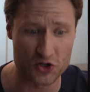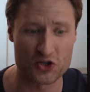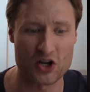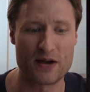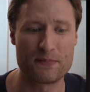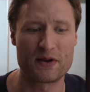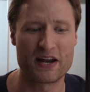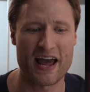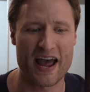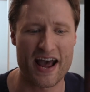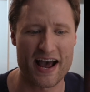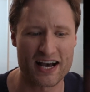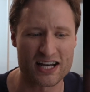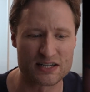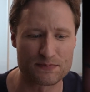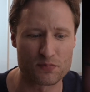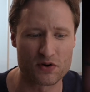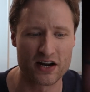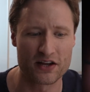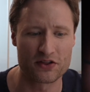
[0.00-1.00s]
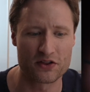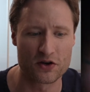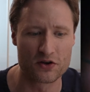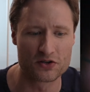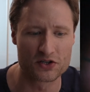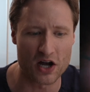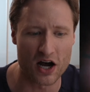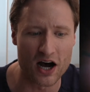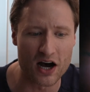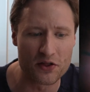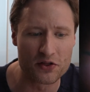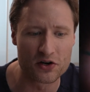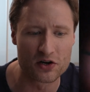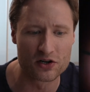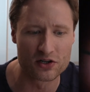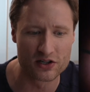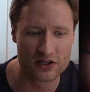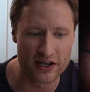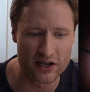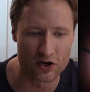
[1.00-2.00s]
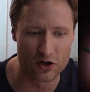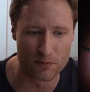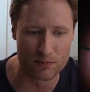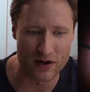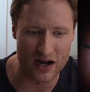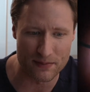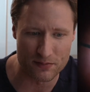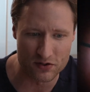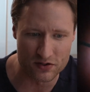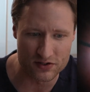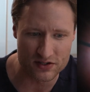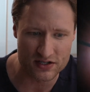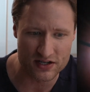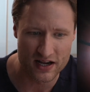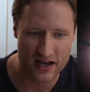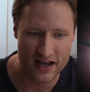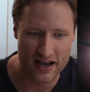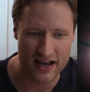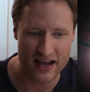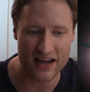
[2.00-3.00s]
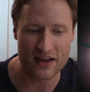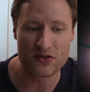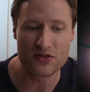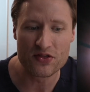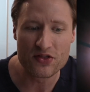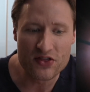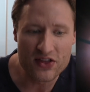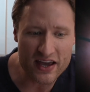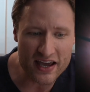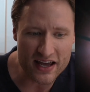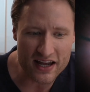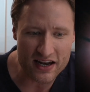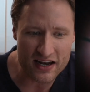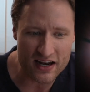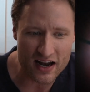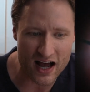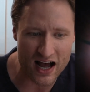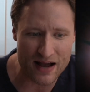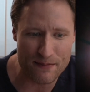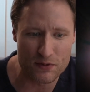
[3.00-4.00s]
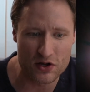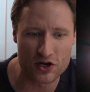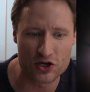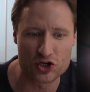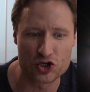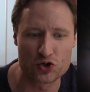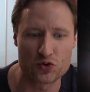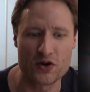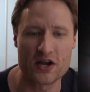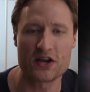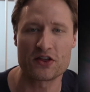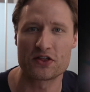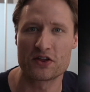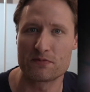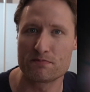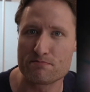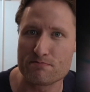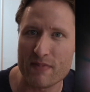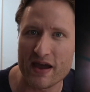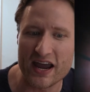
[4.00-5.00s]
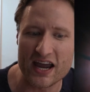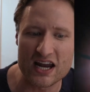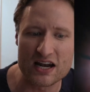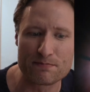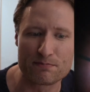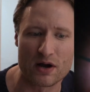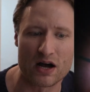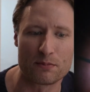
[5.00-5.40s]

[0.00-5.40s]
So I'm going to aspirate those other little bubbles, and then I'm going to shrink the main